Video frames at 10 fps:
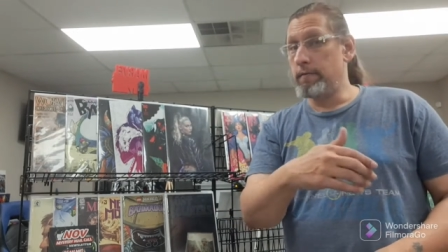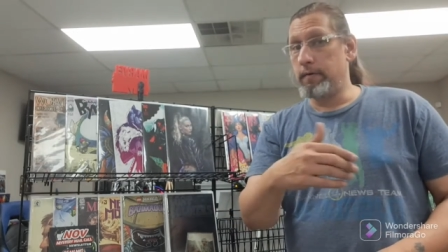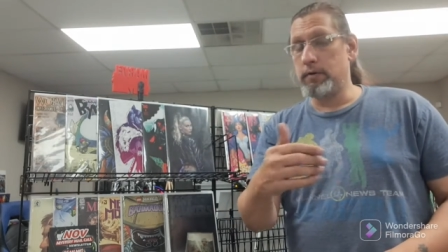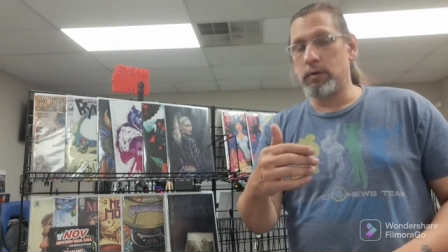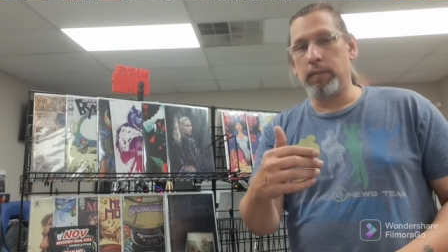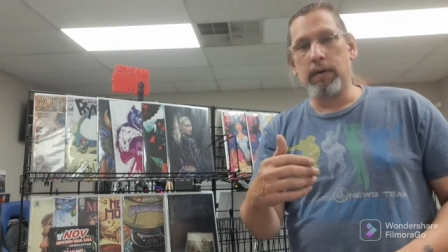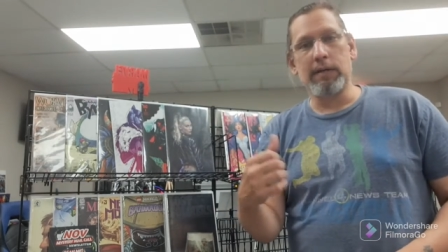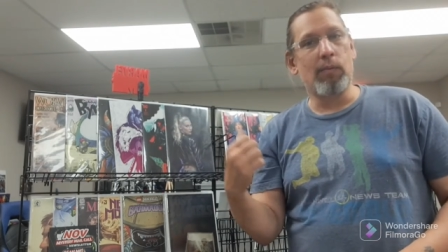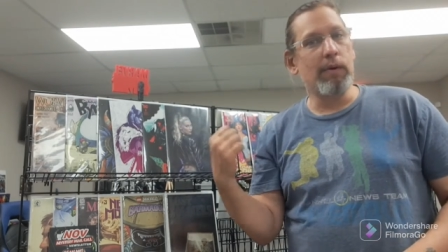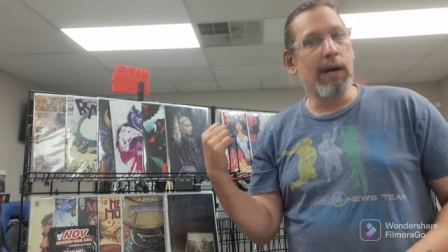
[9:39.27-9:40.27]
first
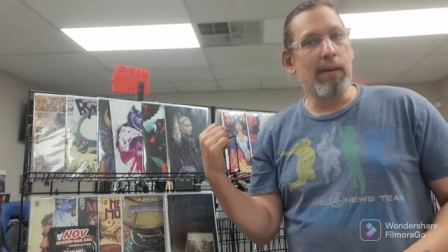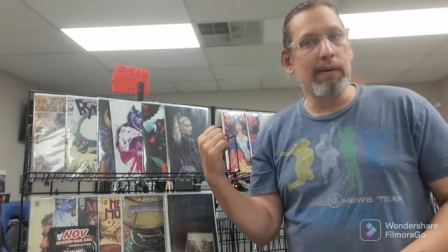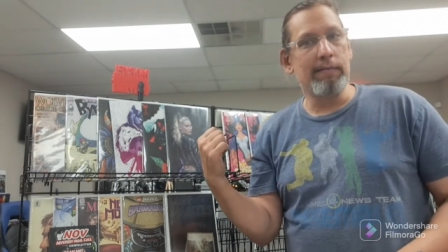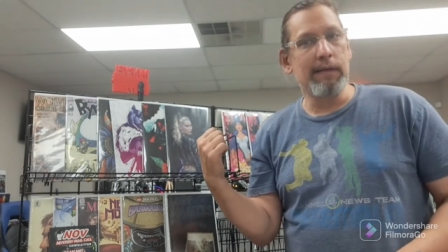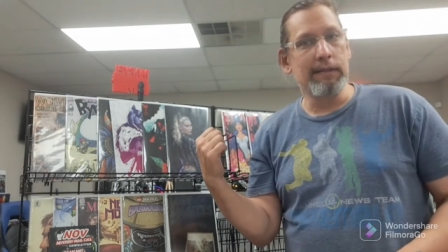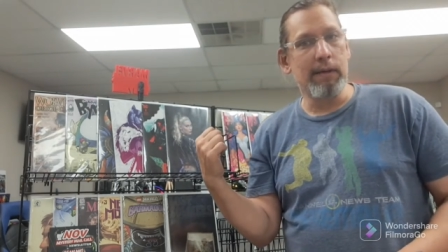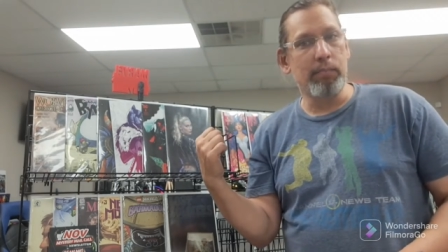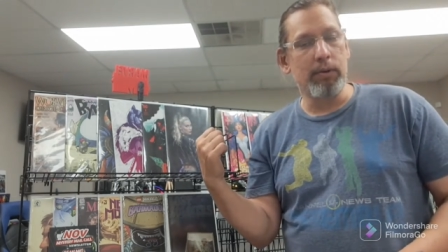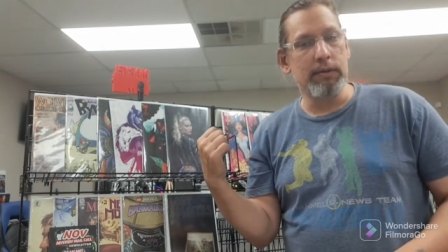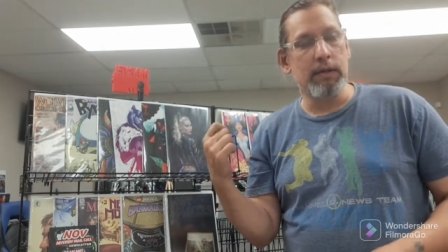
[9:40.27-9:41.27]
appearance. I wonder how many of these they
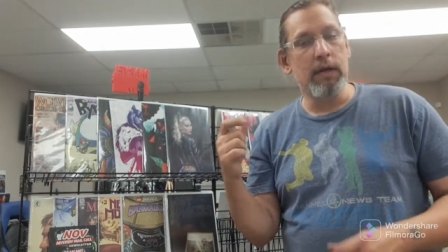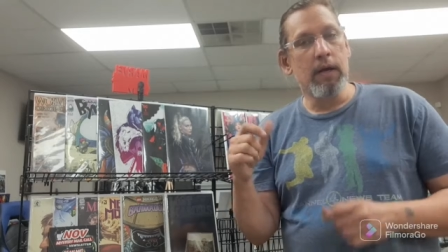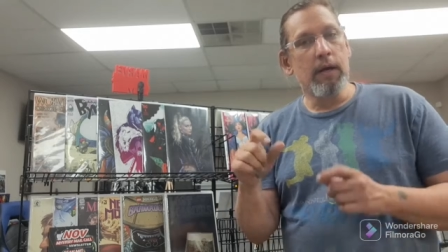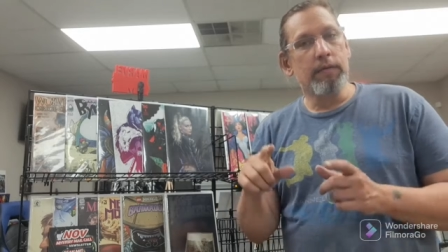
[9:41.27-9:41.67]
printed.